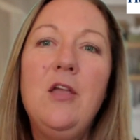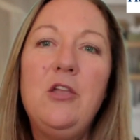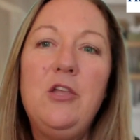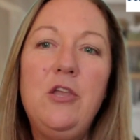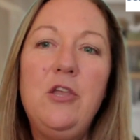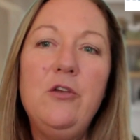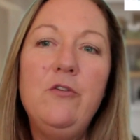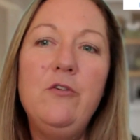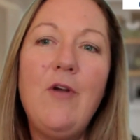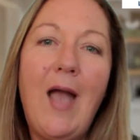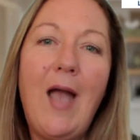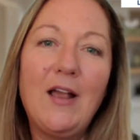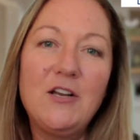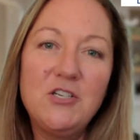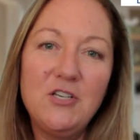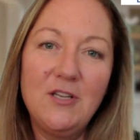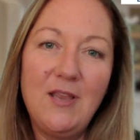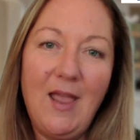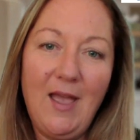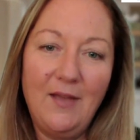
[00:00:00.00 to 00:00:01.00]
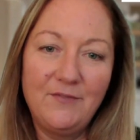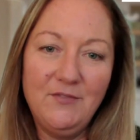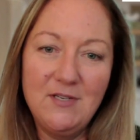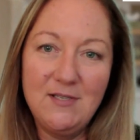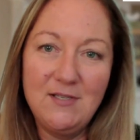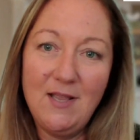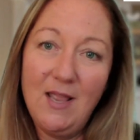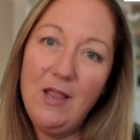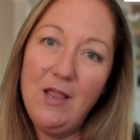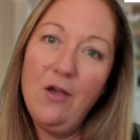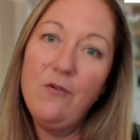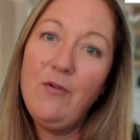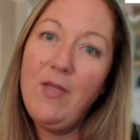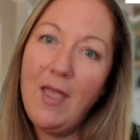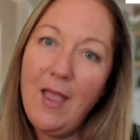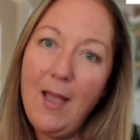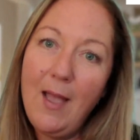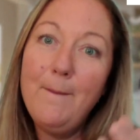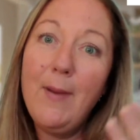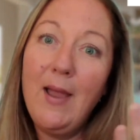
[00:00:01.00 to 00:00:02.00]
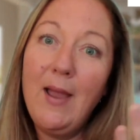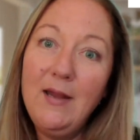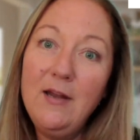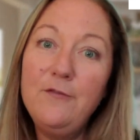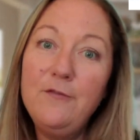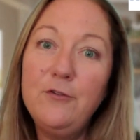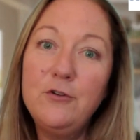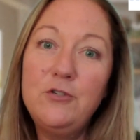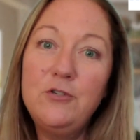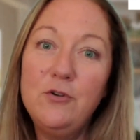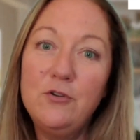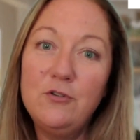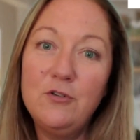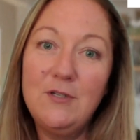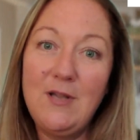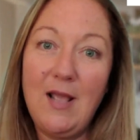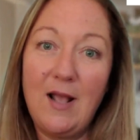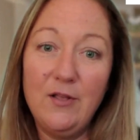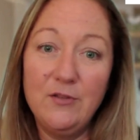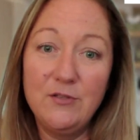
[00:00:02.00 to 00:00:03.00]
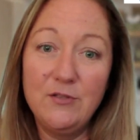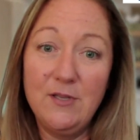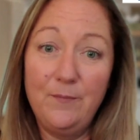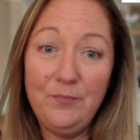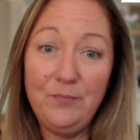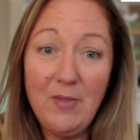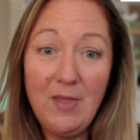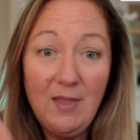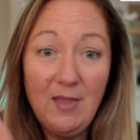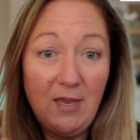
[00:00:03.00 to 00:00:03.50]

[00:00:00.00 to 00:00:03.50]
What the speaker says: You actually have to say, okay, I'm buying it for $200,000.